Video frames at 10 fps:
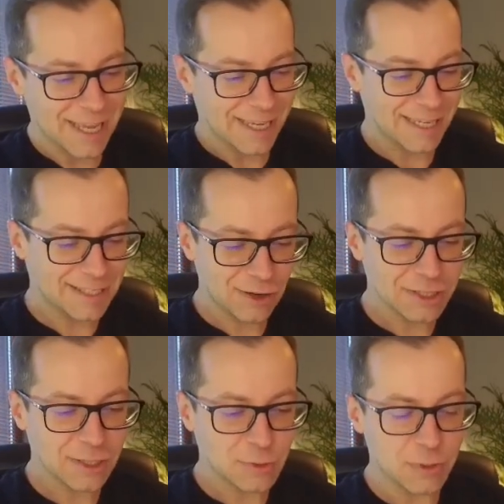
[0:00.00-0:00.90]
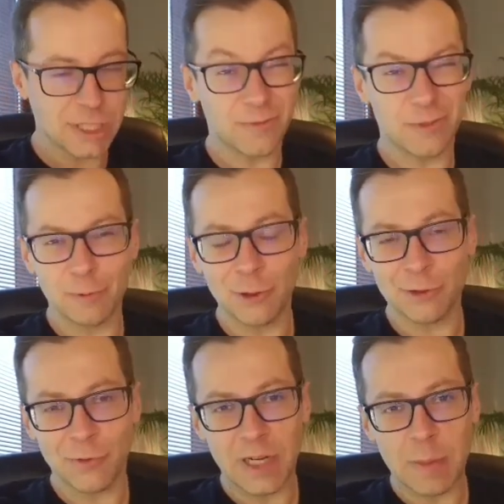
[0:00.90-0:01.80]
It's also switching from 2
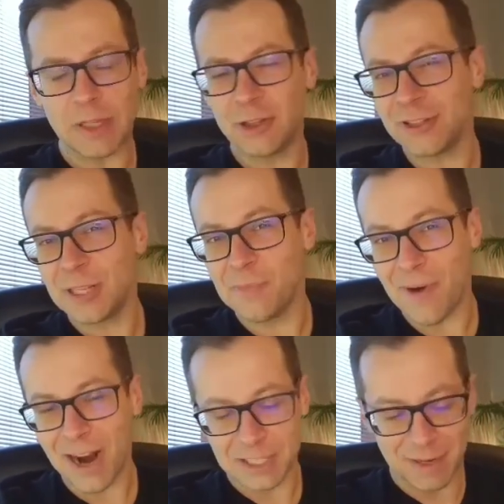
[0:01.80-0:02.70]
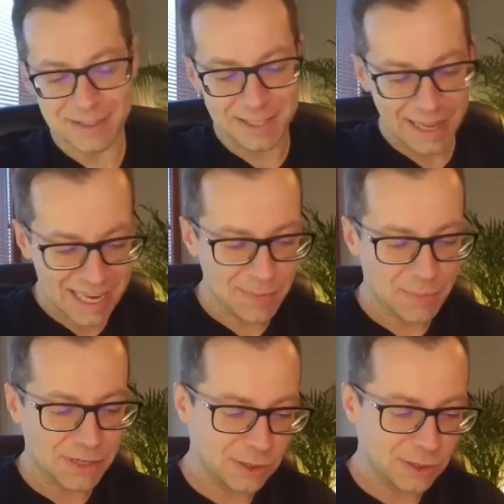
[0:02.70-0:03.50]
to 3, but not in March, but in April.